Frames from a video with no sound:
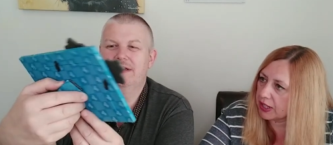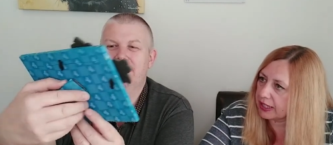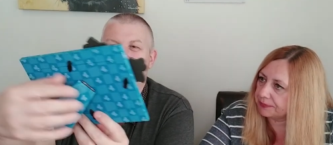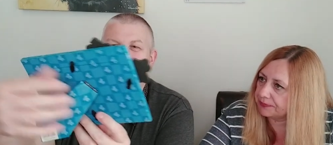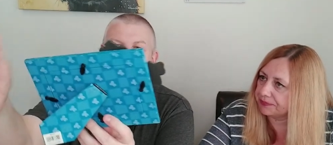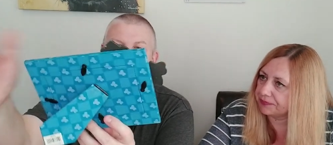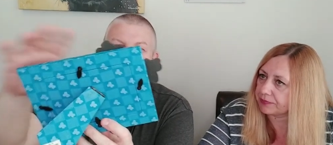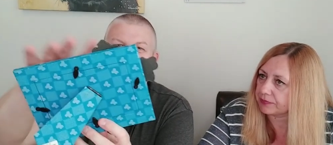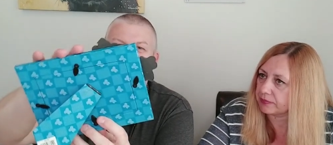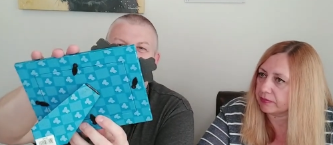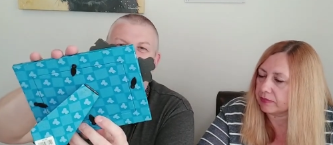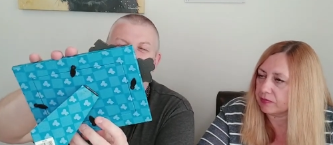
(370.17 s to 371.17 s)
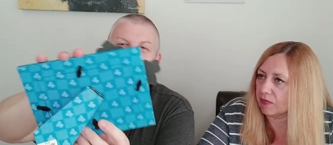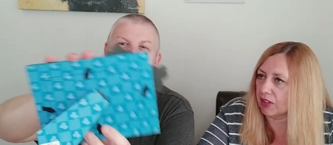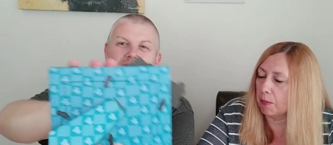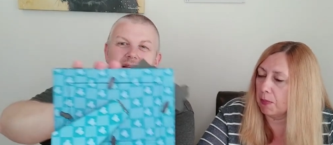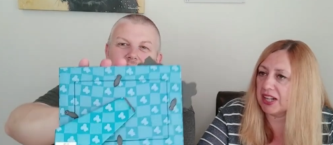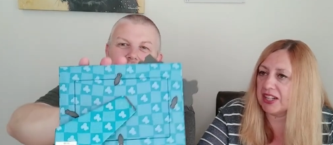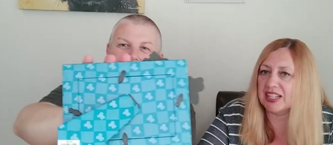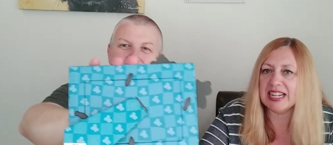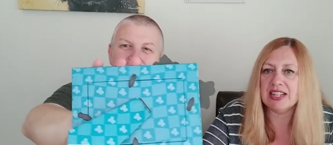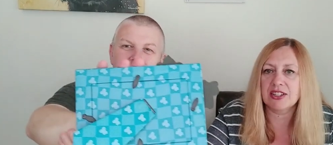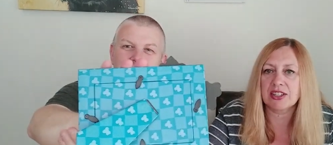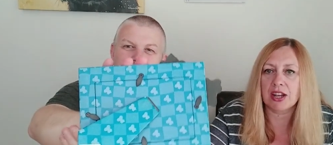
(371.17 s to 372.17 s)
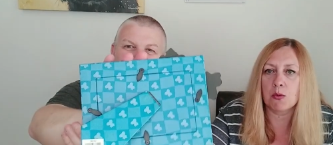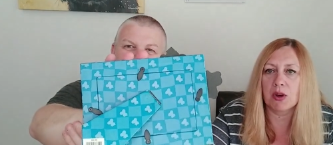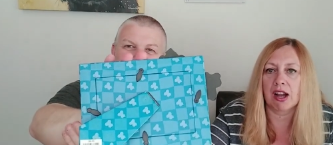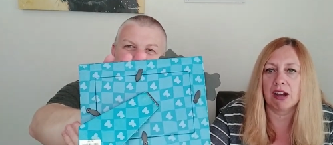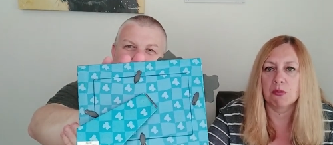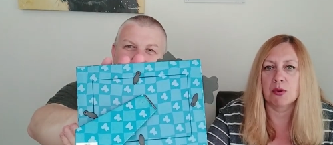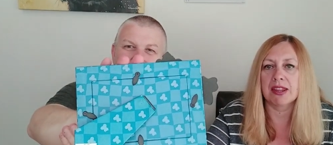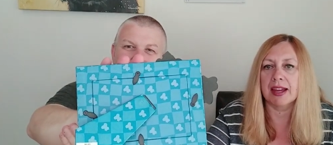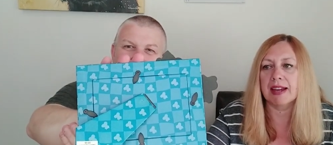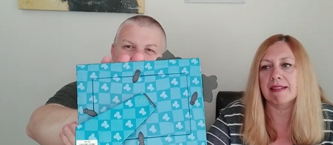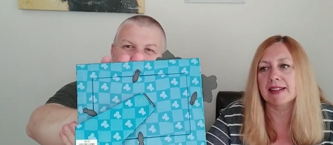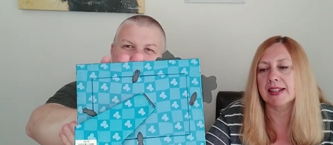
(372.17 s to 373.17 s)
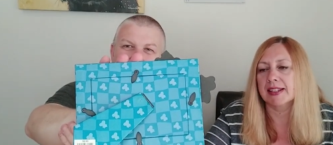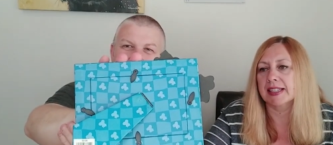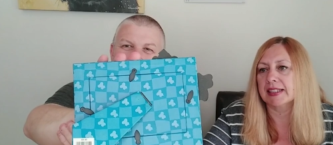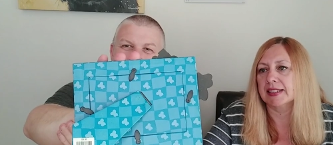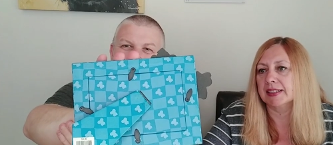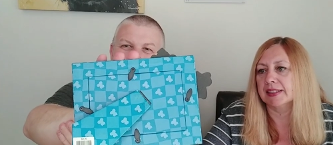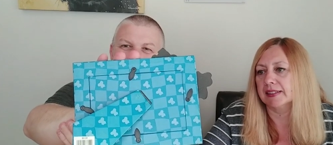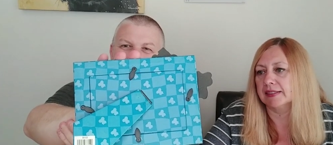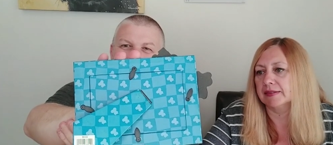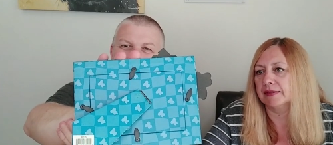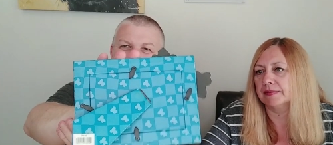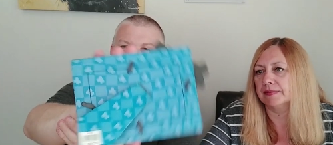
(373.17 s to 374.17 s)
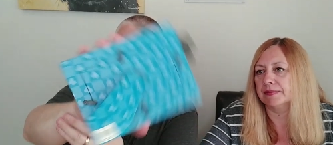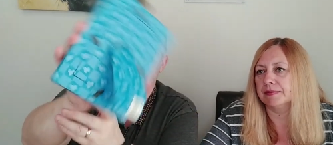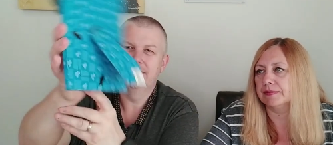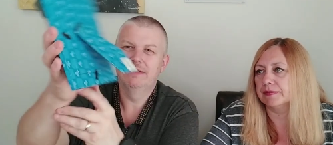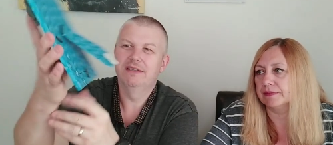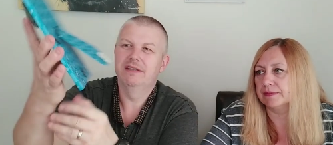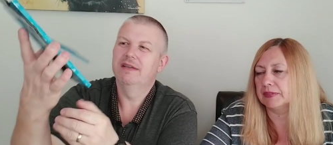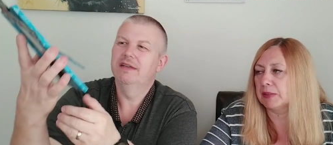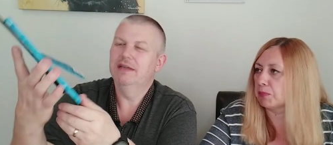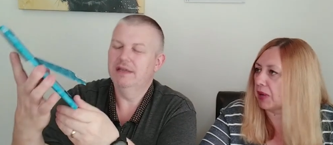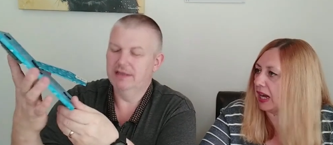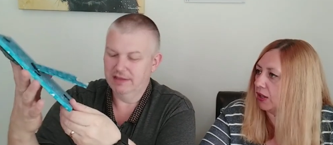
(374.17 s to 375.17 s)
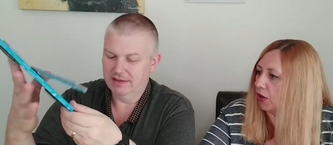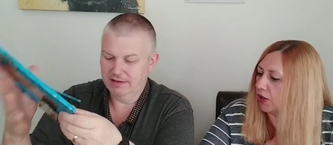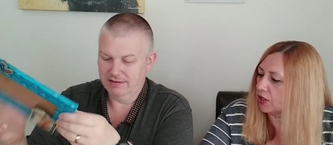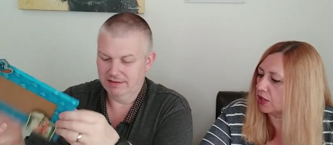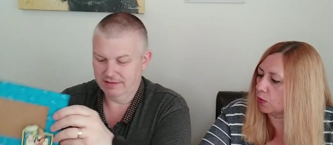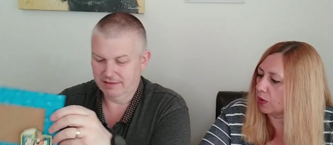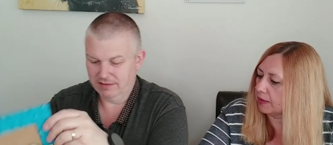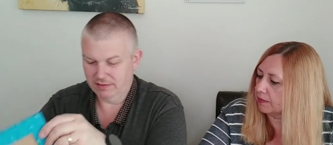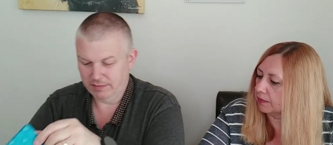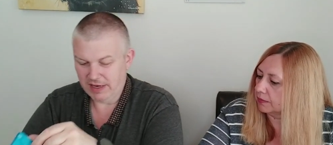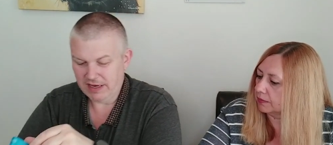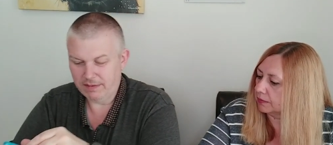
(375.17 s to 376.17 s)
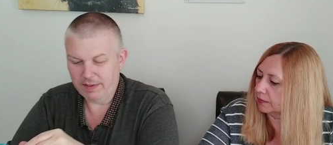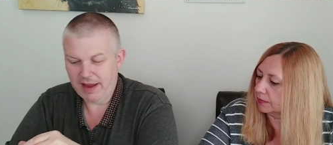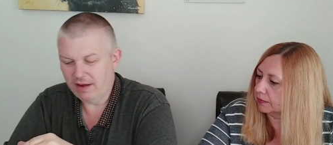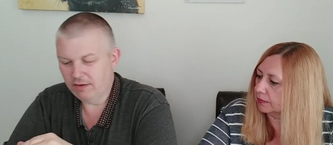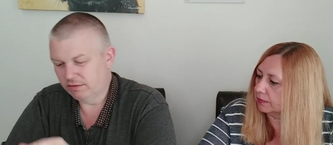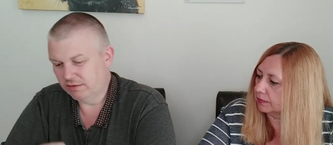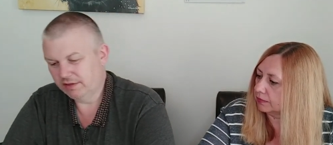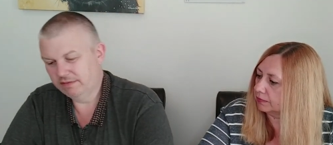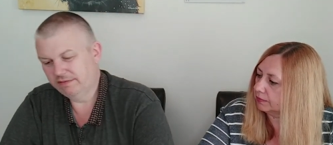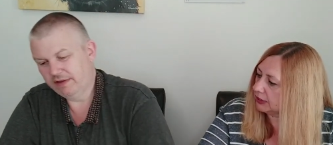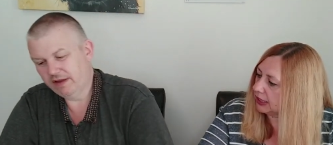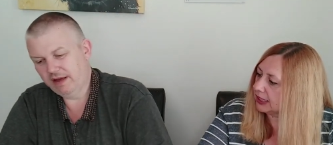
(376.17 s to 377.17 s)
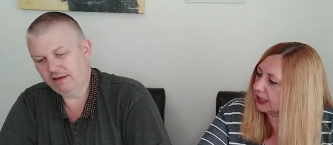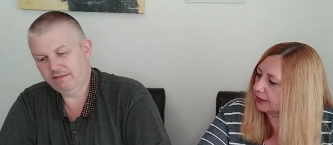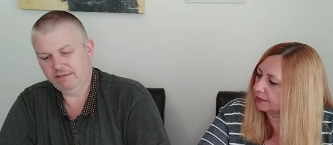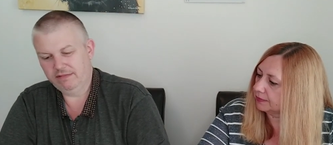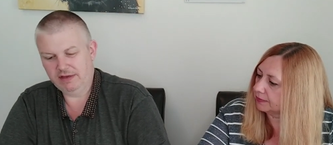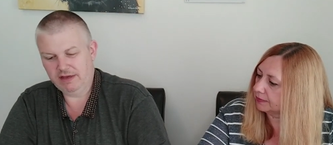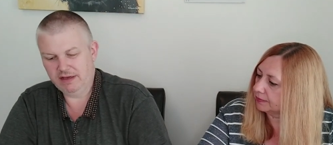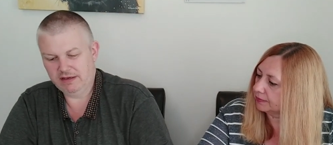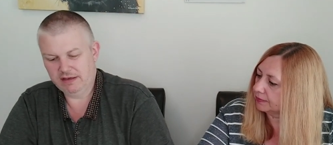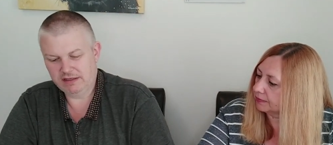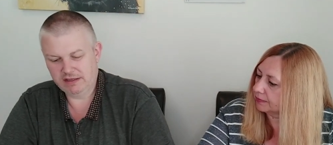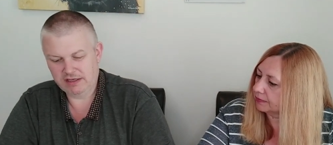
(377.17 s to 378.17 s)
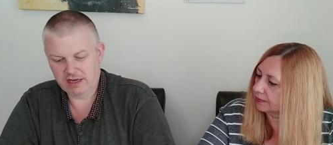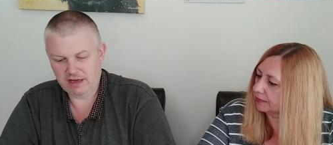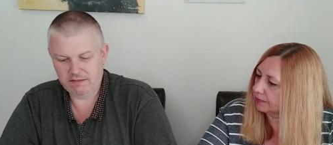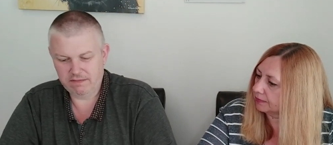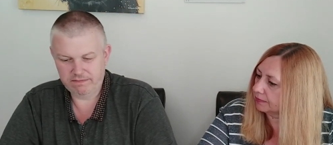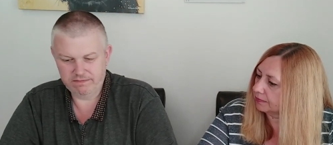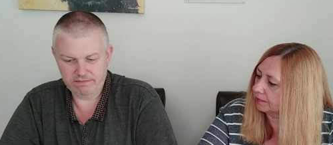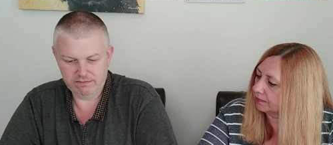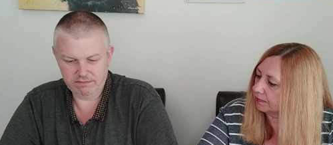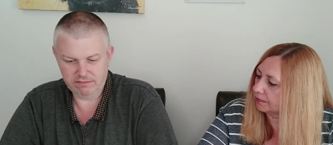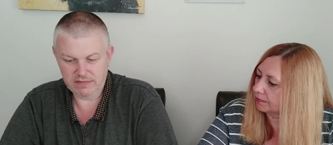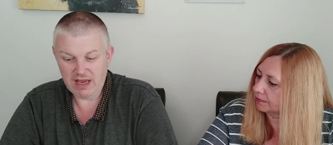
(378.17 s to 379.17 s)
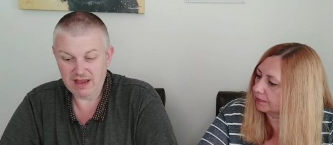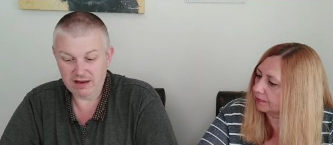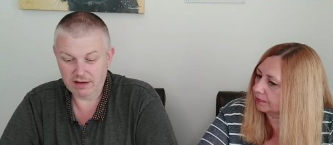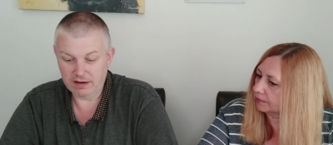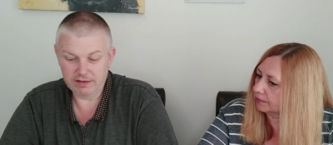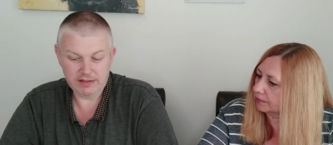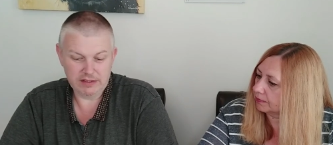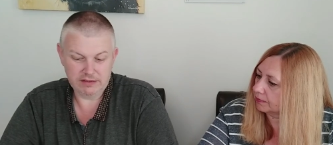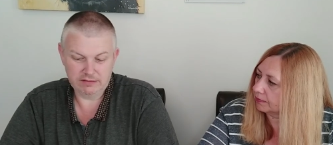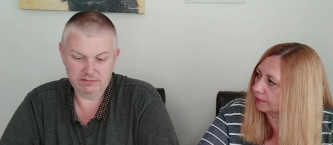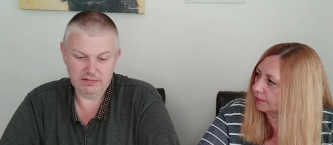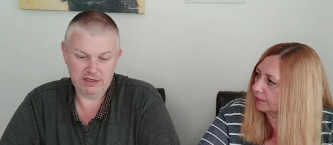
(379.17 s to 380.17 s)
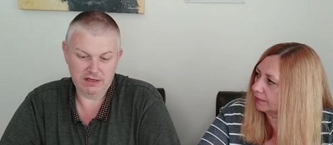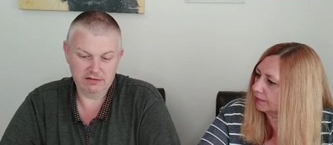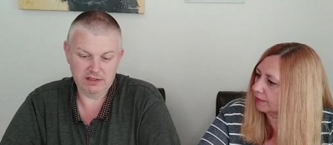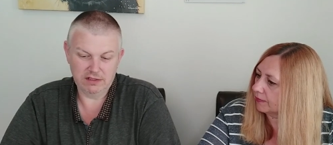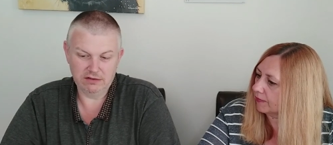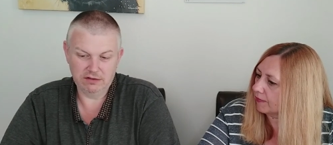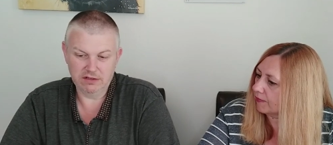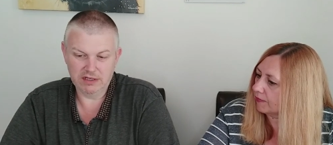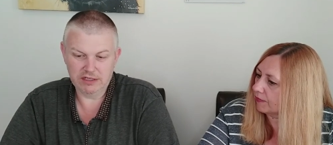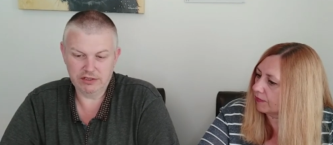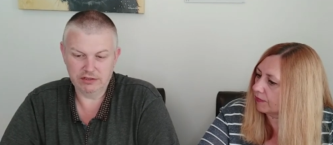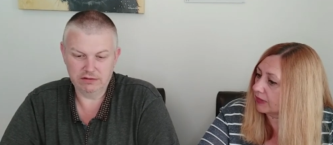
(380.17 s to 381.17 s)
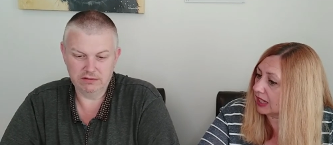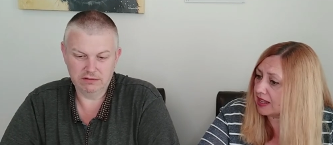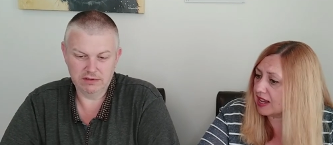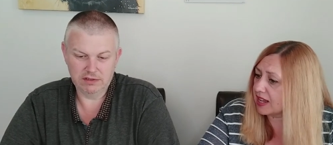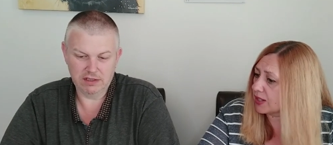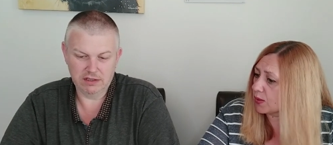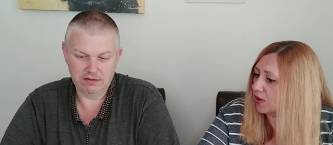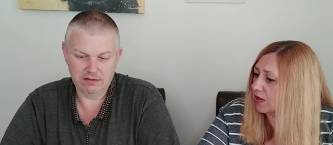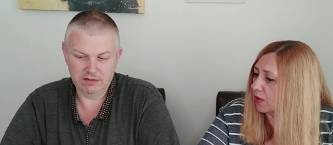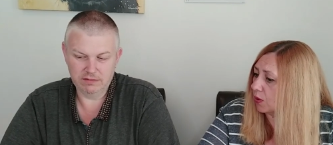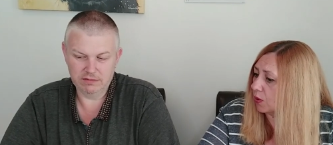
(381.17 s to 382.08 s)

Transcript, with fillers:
Speaker 1: got it. But I did, so we're going with it. Yeah. Didn't pay a lot though, did we?
Speaker 2: Paid a pound for yeah. that. And um, yeah, I know, it's you know, it's in good condition. Yeah, that's what I